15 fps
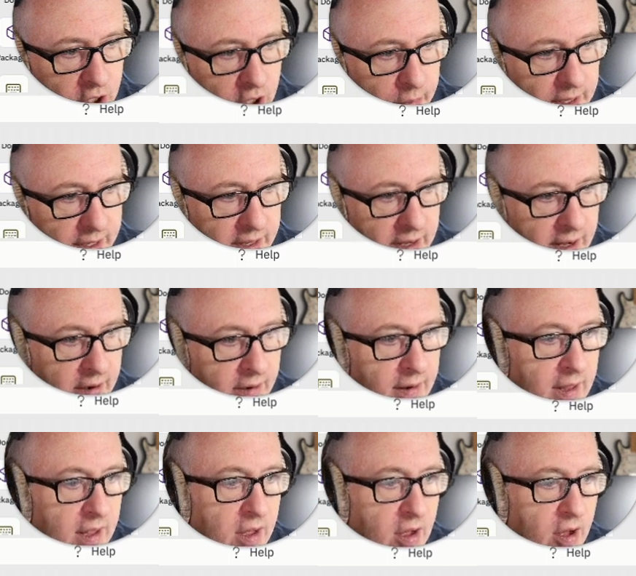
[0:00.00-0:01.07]
comment here
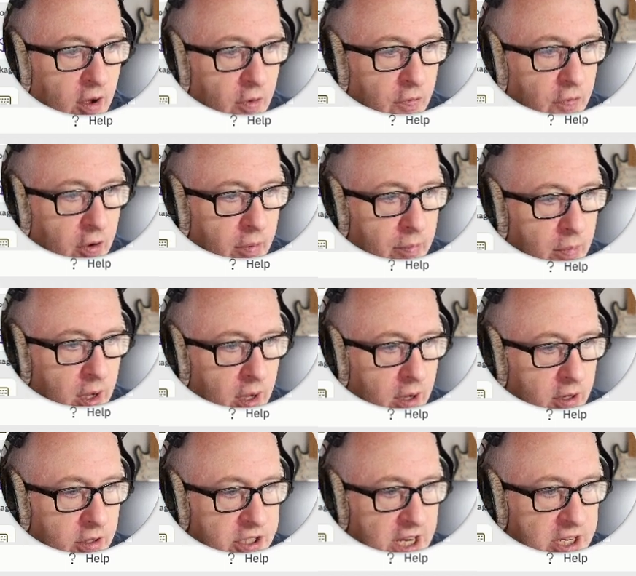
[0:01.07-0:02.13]
uh, from
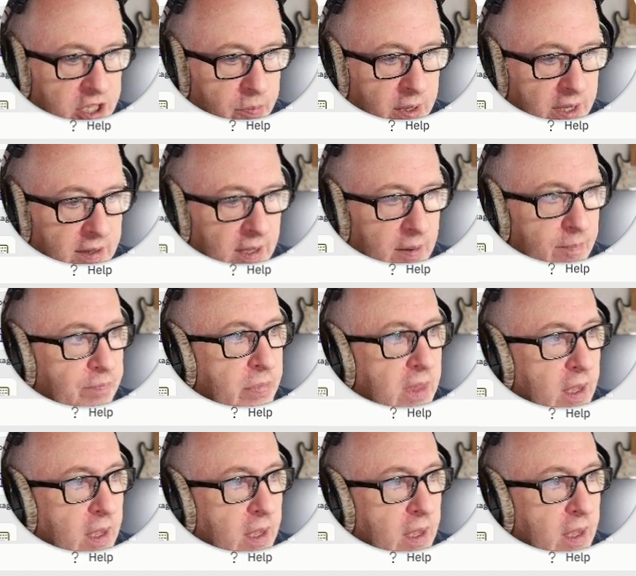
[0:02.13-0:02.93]
uh, ChatGPT.